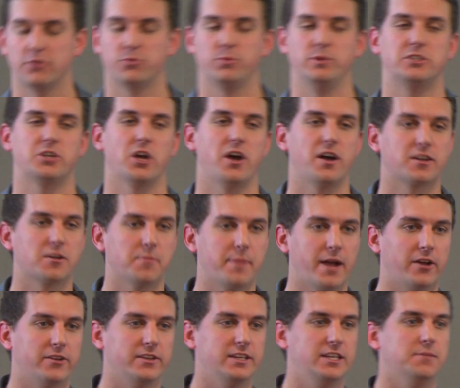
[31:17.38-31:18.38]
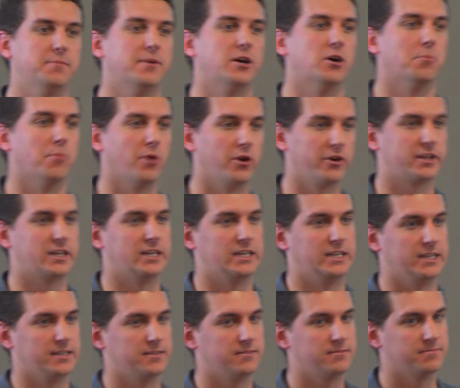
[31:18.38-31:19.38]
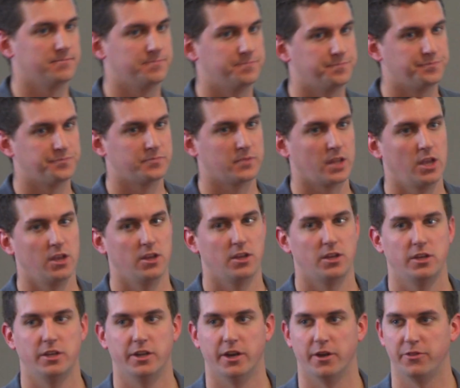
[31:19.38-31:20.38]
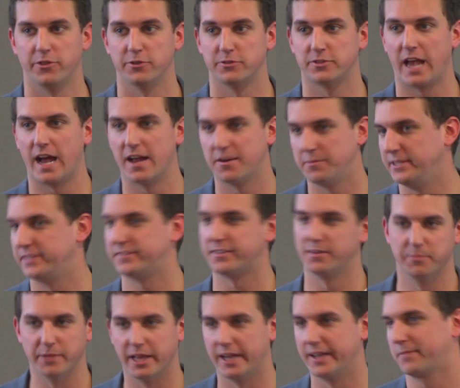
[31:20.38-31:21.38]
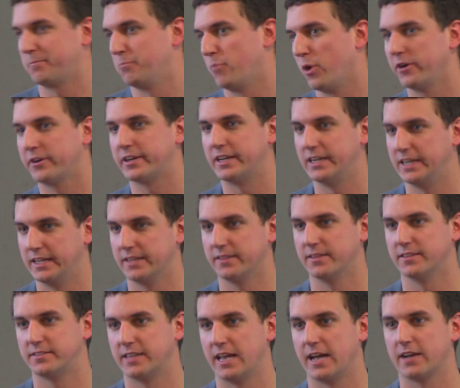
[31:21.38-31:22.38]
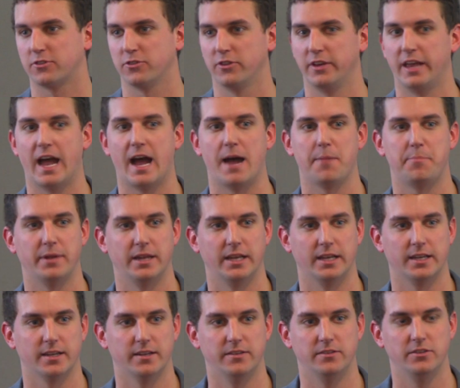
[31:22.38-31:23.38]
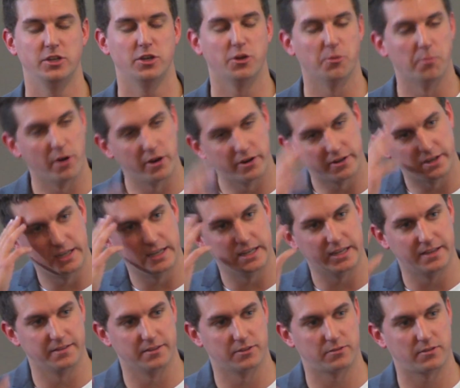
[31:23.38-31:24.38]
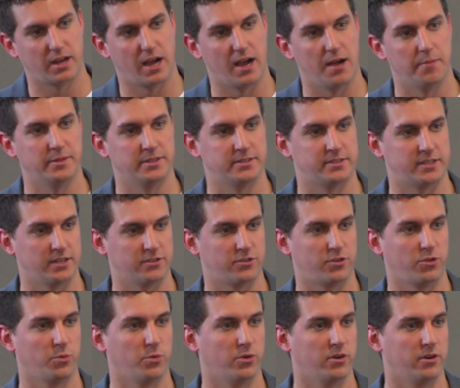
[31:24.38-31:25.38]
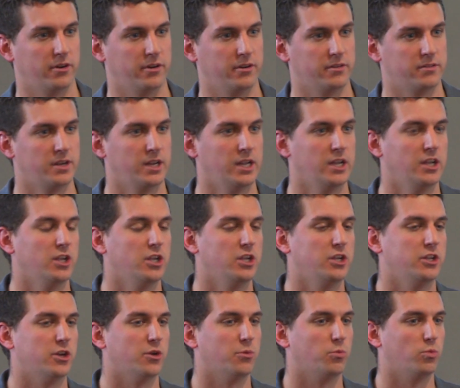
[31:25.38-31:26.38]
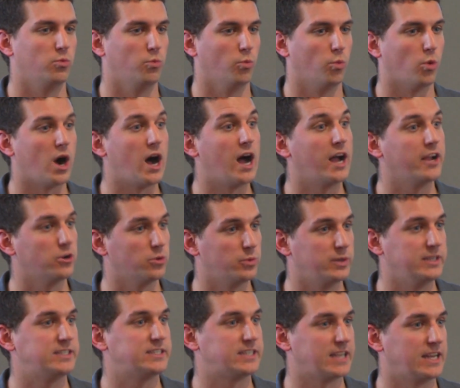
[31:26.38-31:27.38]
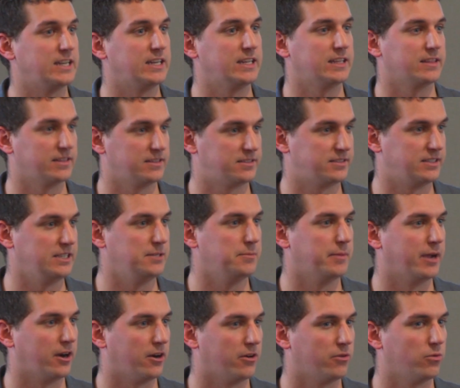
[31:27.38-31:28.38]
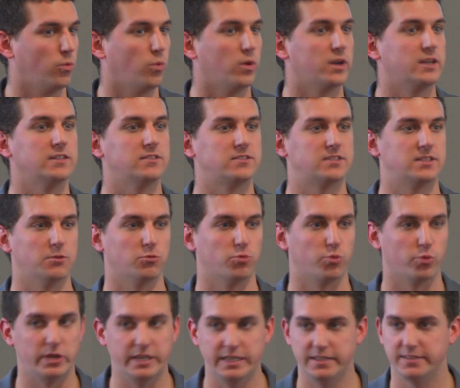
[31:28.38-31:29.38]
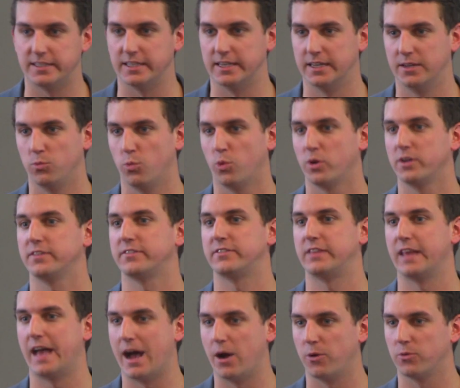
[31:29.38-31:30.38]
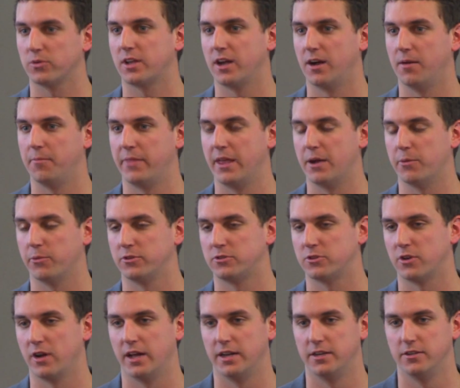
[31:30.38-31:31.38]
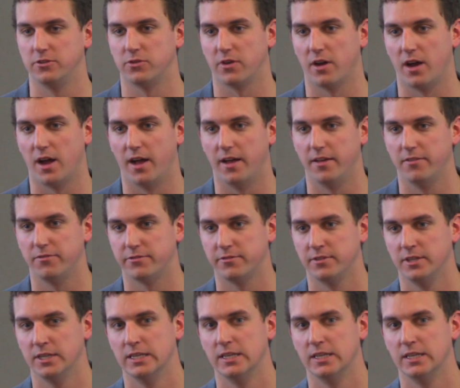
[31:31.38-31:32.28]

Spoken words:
Because we talk about email marketing, you know, there's got to be some like marketing that's actually happening. And, you know, marketing in the common sense of the word, you know, why are we sending this email? What is the reason? What is the outcome that we're trying to drive?